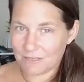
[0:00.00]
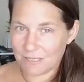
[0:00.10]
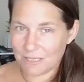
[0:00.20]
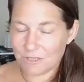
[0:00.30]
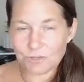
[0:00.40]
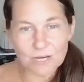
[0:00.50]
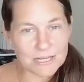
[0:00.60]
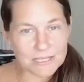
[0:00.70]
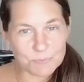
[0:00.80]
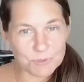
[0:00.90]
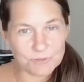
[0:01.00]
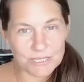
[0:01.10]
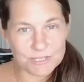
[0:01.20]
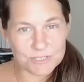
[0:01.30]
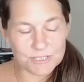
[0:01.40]
in your
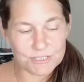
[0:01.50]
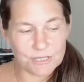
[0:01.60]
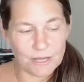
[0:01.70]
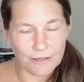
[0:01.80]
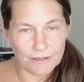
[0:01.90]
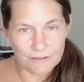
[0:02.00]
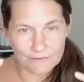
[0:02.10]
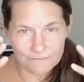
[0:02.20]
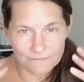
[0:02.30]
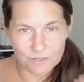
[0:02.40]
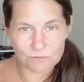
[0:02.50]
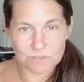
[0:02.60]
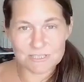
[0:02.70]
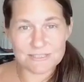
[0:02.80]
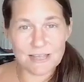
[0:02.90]
exploration of
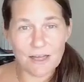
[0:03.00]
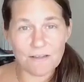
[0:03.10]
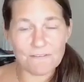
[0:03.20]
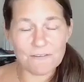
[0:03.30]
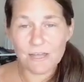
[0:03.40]
yourself,